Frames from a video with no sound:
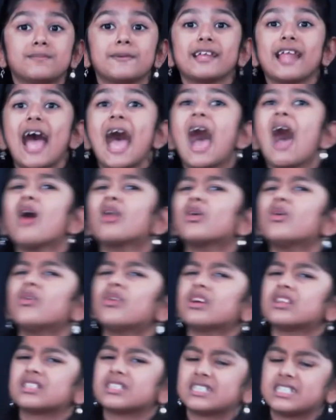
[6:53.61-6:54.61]
But
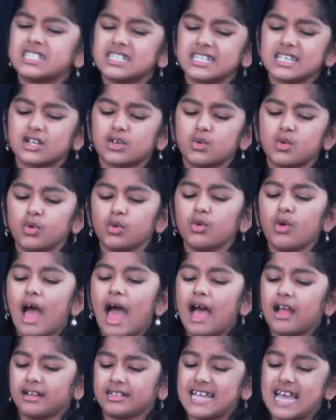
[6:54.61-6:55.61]
how does it cool
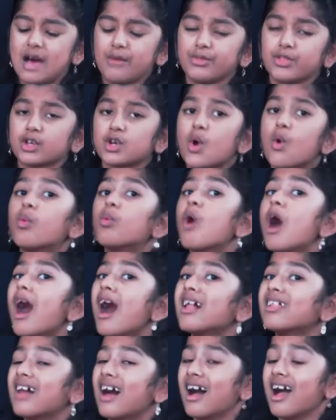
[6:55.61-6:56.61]
down the
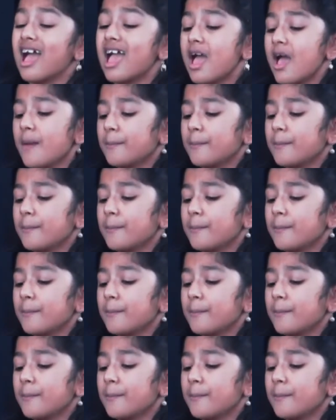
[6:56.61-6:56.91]
koala?